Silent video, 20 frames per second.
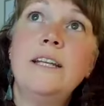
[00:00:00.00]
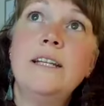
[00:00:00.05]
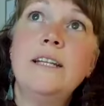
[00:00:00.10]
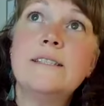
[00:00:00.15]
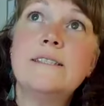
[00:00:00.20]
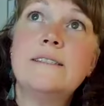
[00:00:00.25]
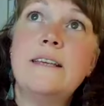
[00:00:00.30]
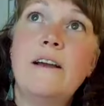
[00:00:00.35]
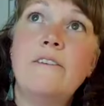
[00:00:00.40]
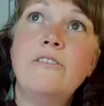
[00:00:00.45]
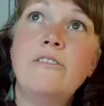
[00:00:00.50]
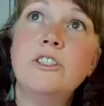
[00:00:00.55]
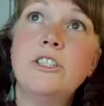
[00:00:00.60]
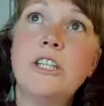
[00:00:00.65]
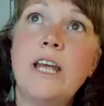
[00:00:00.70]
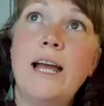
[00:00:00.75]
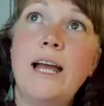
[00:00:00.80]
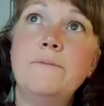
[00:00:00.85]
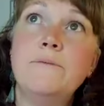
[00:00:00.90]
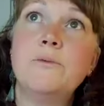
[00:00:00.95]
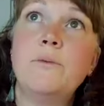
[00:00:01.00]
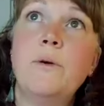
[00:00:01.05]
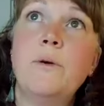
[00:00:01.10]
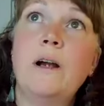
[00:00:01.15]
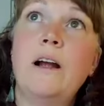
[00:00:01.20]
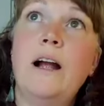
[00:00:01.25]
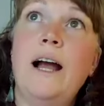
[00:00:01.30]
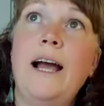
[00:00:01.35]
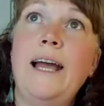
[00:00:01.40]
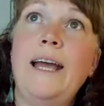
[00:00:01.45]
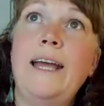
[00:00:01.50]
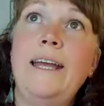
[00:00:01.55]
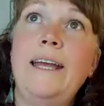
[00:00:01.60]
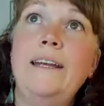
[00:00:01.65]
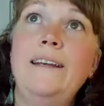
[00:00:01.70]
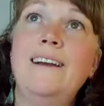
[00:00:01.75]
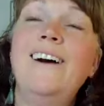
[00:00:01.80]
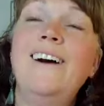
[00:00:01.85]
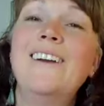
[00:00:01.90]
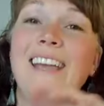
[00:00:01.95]
I've done it several times where
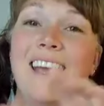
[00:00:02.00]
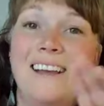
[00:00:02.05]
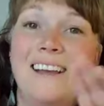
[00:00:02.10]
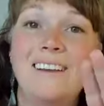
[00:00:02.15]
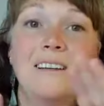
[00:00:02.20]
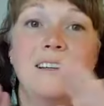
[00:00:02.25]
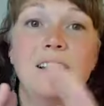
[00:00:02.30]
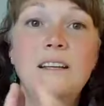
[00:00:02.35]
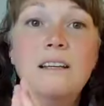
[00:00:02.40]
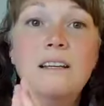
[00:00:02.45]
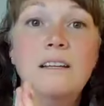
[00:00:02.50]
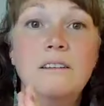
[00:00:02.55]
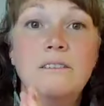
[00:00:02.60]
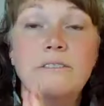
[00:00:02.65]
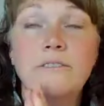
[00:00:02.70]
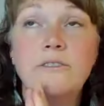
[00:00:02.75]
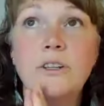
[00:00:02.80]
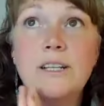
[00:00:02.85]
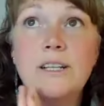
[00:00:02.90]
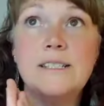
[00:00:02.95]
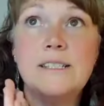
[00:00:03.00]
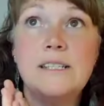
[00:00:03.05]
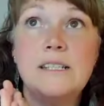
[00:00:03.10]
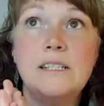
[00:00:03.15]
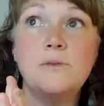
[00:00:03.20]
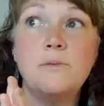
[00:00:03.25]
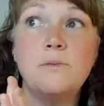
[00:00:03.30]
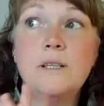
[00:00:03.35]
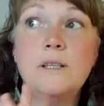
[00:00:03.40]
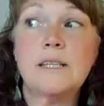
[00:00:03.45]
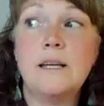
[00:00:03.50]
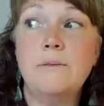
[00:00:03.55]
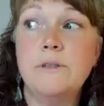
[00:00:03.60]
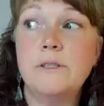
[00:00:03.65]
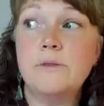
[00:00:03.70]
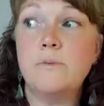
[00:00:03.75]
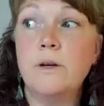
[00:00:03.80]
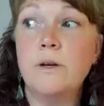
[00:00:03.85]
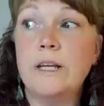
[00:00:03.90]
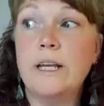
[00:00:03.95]
okay, for instance, once
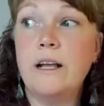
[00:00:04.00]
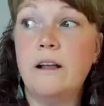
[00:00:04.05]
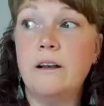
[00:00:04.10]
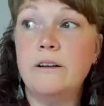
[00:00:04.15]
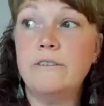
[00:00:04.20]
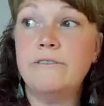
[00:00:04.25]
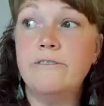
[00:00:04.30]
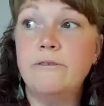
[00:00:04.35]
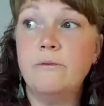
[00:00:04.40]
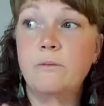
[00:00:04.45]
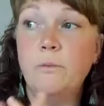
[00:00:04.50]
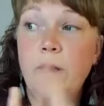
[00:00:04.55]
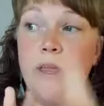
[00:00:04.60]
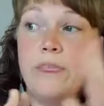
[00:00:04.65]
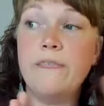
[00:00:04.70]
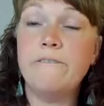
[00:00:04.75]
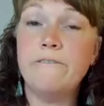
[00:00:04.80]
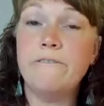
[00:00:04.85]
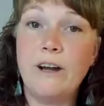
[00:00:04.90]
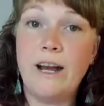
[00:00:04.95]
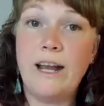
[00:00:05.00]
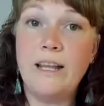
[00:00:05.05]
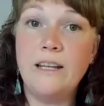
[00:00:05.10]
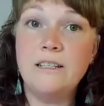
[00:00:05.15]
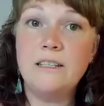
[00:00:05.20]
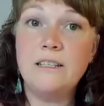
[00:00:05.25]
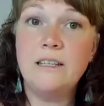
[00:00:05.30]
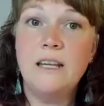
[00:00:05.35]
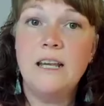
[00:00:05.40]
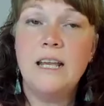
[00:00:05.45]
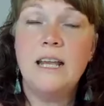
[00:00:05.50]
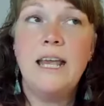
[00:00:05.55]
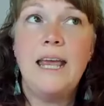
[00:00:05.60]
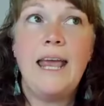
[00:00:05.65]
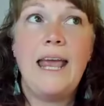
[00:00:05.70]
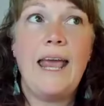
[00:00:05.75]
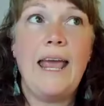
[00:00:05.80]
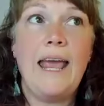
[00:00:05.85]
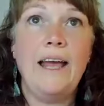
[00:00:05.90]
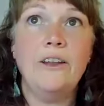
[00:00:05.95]
I was working on with a friend
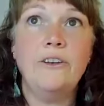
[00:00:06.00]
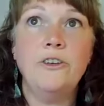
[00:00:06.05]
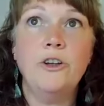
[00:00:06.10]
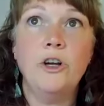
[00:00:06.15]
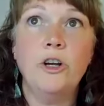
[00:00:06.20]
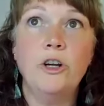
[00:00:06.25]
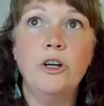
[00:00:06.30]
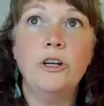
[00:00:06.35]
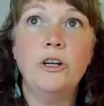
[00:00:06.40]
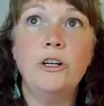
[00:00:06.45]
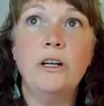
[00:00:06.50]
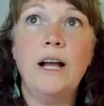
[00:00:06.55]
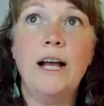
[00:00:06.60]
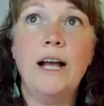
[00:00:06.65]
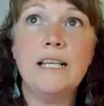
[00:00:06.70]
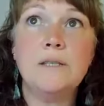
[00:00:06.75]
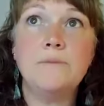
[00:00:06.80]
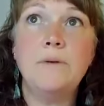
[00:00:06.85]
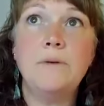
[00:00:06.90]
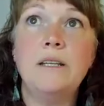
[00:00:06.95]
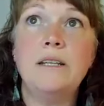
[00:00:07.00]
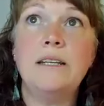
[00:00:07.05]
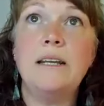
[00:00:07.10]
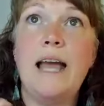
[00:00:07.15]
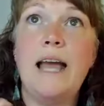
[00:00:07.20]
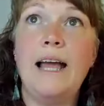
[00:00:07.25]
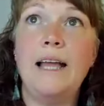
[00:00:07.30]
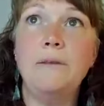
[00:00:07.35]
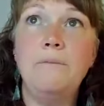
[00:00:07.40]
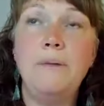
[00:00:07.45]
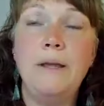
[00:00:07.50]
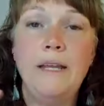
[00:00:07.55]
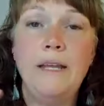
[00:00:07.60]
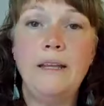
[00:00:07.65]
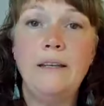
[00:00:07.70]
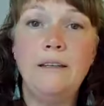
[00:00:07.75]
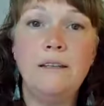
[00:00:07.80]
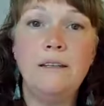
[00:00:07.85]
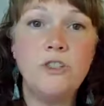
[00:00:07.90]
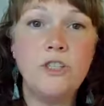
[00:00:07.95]
and her husband had
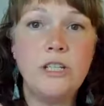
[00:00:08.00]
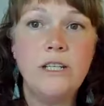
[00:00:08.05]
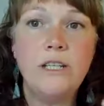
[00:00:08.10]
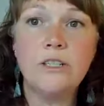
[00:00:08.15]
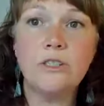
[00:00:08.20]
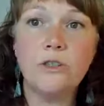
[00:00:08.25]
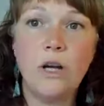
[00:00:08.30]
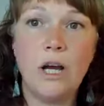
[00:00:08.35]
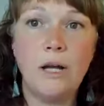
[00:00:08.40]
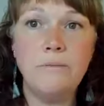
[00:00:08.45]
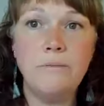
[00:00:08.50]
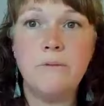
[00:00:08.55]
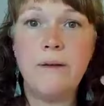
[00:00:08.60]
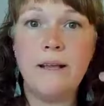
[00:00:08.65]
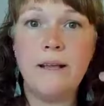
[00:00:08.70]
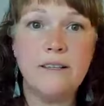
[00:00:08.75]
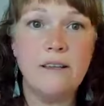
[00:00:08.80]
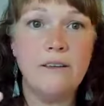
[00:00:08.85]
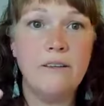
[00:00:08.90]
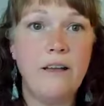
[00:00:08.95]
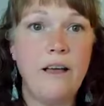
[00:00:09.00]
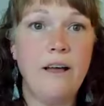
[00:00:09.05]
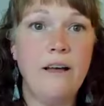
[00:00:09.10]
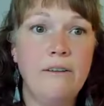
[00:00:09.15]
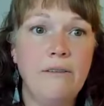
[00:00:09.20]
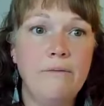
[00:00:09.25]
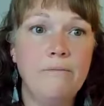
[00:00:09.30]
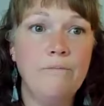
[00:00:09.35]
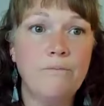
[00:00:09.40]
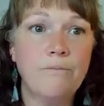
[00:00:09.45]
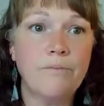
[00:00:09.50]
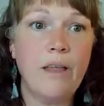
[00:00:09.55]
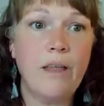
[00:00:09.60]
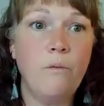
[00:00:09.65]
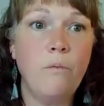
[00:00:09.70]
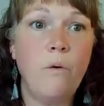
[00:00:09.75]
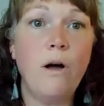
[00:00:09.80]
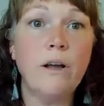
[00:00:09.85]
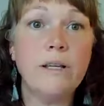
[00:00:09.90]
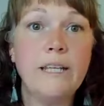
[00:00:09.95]
been, she described him as a
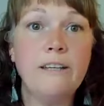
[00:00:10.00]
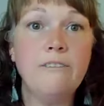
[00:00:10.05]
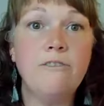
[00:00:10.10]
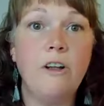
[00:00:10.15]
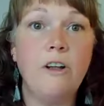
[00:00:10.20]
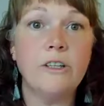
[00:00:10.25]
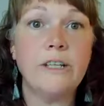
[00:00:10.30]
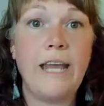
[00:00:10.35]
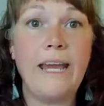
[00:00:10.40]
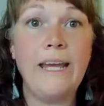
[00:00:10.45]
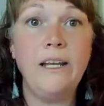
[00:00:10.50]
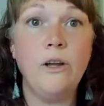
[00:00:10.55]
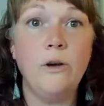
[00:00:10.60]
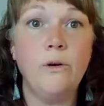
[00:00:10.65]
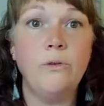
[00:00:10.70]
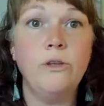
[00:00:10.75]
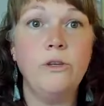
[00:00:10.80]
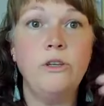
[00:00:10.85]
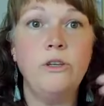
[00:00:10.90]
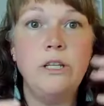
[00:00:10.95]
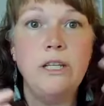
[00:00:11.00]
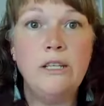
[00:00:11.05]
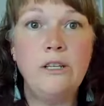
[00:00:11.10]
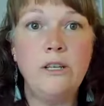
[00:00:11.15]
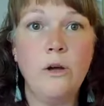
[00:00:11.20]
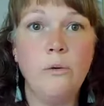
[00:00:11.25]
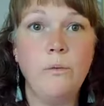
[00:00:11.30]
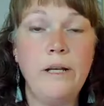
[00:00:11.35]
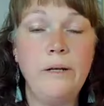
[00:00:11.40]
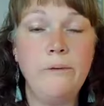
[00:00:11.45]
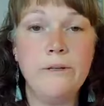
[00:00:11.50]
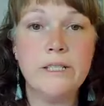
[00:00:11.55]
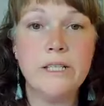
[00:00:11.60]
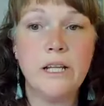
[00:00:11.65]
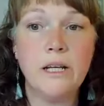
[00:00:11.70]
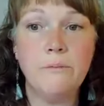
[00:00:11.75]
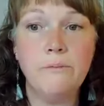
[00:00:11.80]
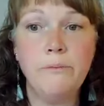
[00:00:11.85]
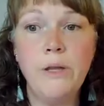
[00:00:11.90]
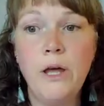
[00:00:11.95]
walking volcano. You didn't know when he
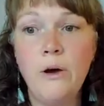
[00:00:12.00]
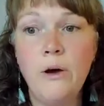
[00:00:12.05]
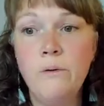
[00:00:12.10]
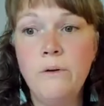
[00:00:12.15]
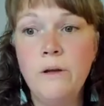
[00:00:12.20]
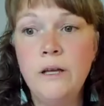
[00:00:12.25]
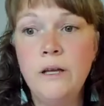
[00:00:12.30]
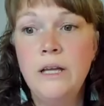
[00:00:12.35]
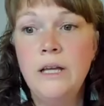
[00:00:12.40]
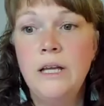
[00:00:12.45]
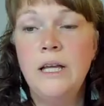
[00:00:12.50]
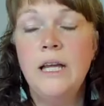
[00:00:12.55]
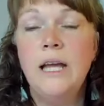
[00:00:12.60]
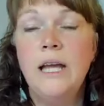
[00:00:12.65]
was going to blow.